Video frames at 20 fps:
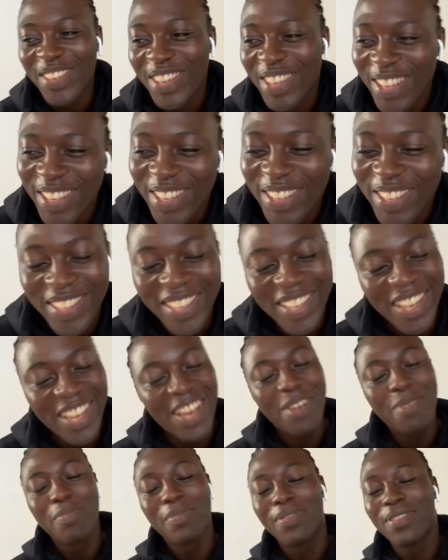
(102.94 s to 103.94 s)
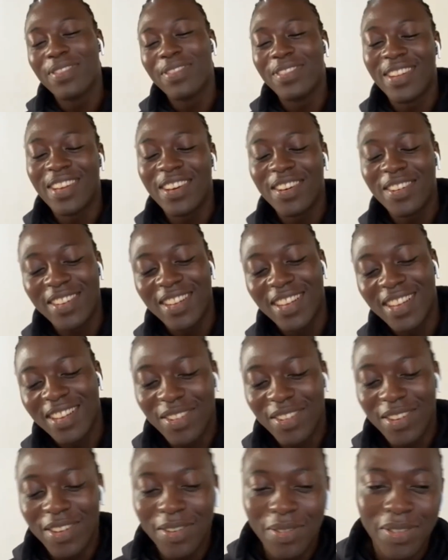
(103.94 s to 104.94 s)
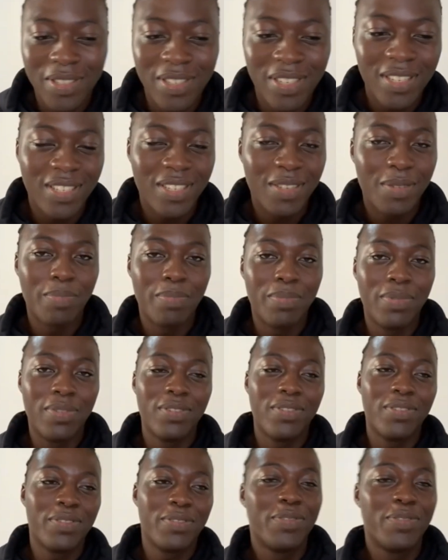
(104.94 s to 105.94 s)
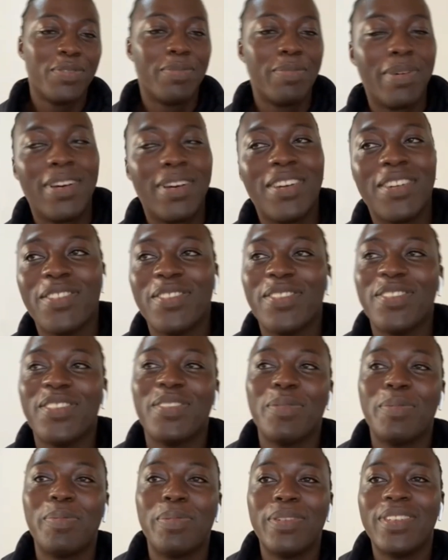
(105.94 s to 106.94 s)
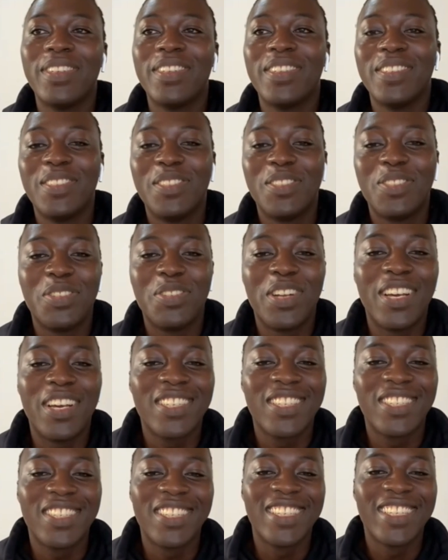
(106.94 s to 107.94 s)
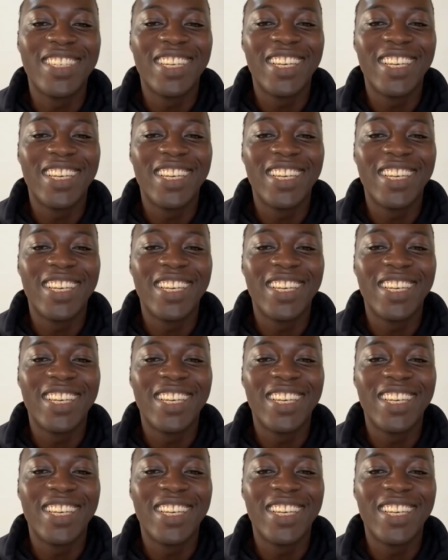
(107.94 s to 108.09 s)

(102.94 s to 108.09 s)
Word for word: you. I'm good. I, that was such a beautiful bio introduction.